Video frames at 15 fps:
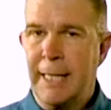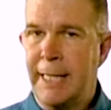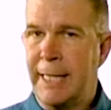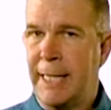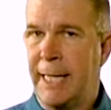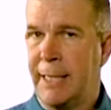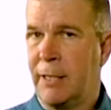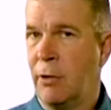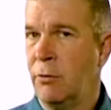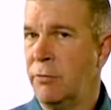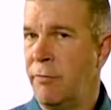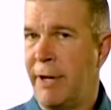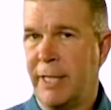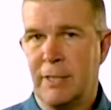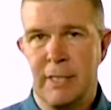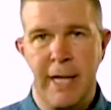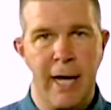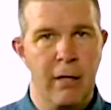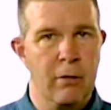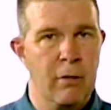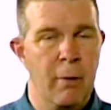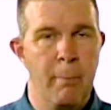get those vents
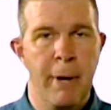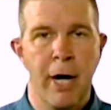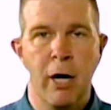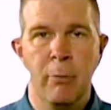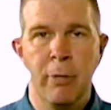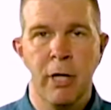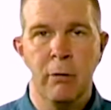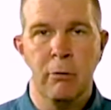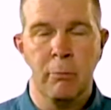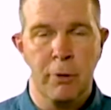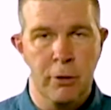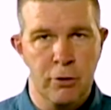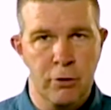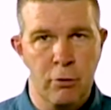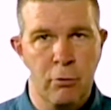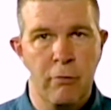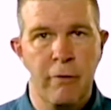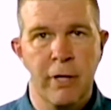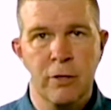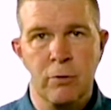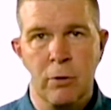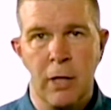down to the bare minimum. The Studer
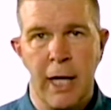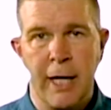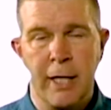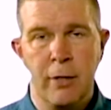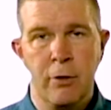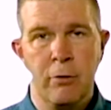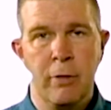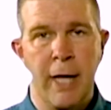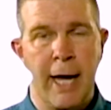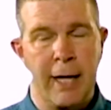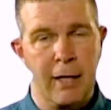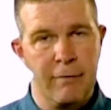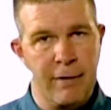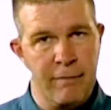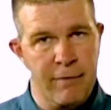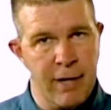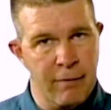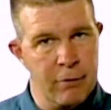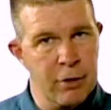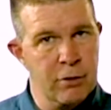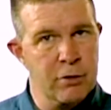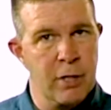vents will allow you to do that. If you've never
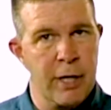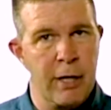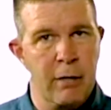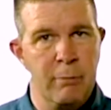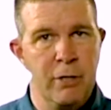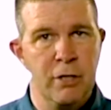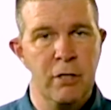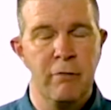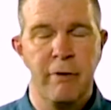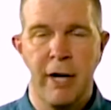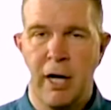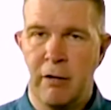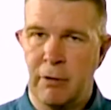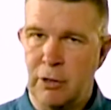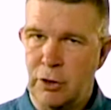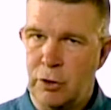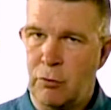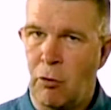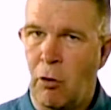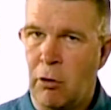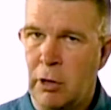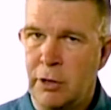used an air admission valve, I
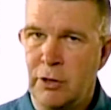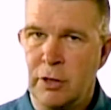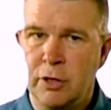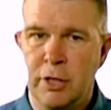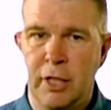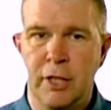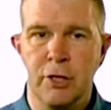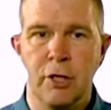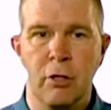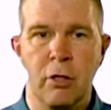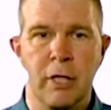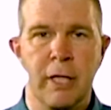strongly suggest you look